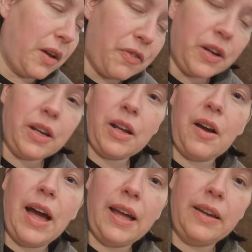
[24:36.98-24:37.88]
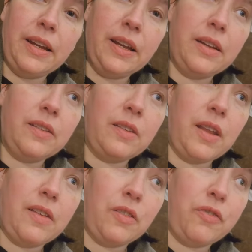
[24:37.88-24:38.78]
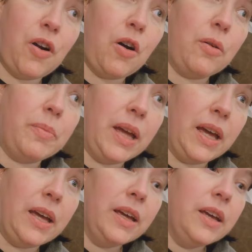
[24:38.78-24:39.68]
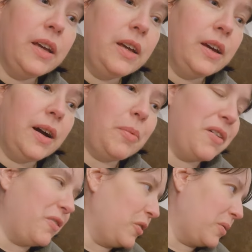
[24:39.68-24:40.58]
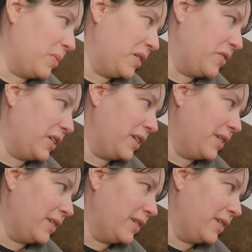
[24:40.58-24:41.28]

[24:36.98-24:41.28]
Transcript: Definite going to go to Hadley. And there's a farm there. I might vlog a bit of it.